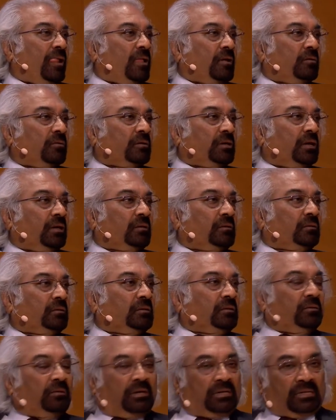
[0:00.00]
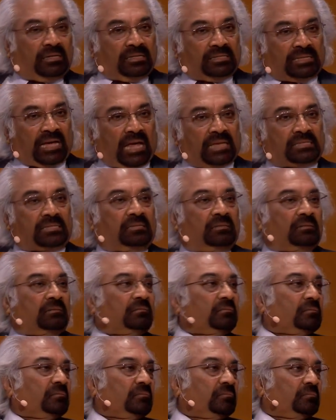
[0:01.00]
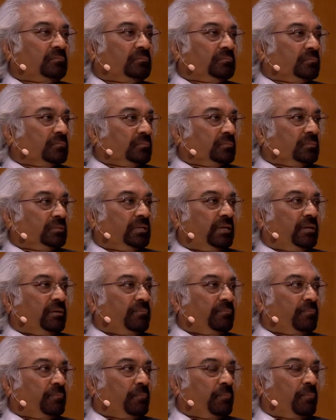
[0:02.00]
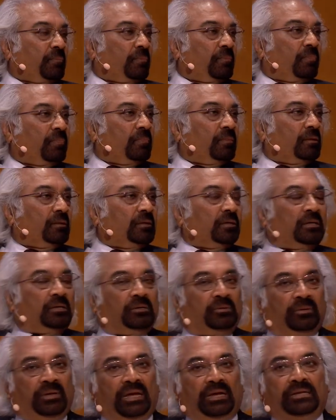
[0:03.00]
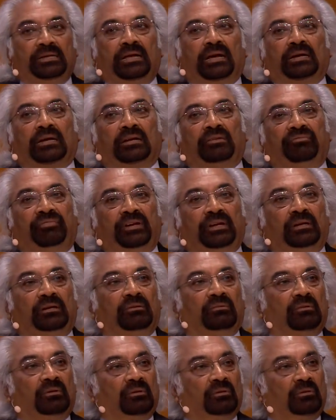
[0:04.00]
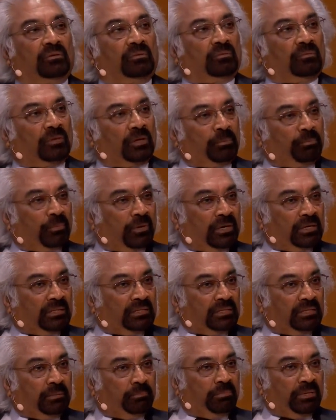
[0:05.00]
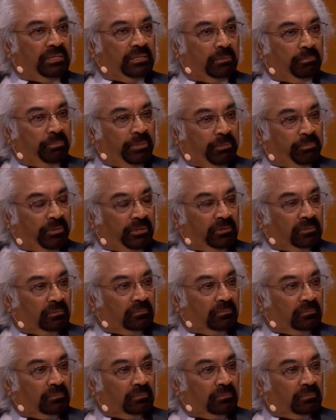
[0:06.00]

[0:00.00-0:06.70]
Okay, you are a disaster. Okay, today India can feed one point three billion people,